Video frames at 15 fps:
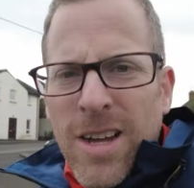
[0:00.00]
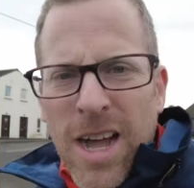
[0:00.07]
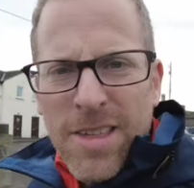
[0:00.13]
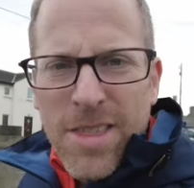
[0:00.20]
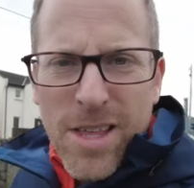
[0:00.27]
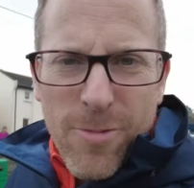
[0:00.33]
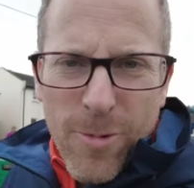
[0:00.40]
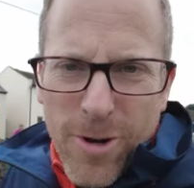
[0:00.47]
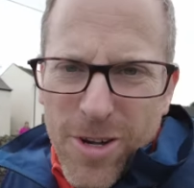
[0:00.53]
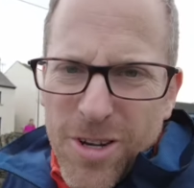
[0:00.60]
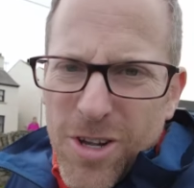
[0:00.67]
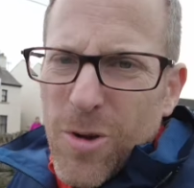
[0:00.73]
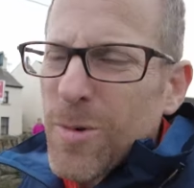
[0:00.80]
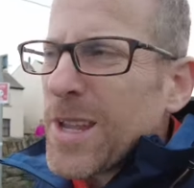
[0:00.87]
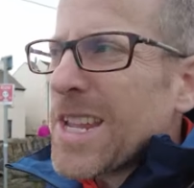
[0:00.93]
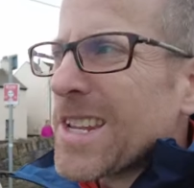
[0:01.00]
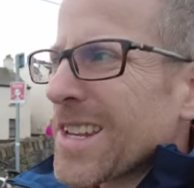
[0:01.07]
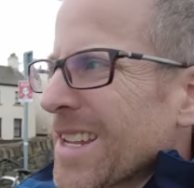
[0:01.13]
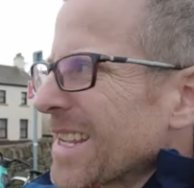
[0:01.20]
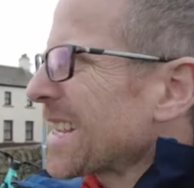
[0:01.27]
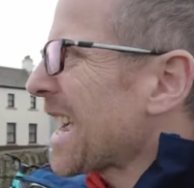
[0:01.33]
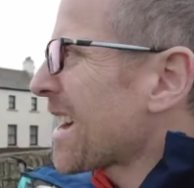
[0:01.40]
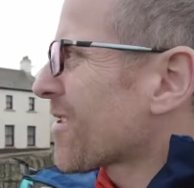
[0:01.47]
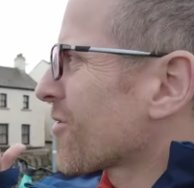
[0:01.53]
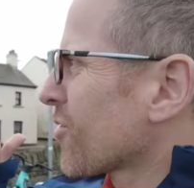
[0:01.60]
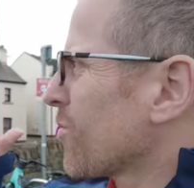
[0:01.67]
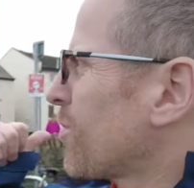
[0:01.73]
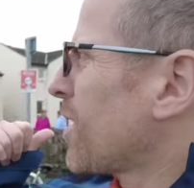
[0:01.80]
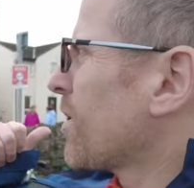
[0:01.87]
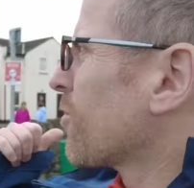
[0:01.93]
I think we're gonna go eat in a
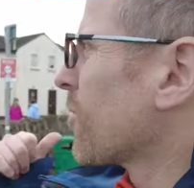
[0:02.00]
gastropub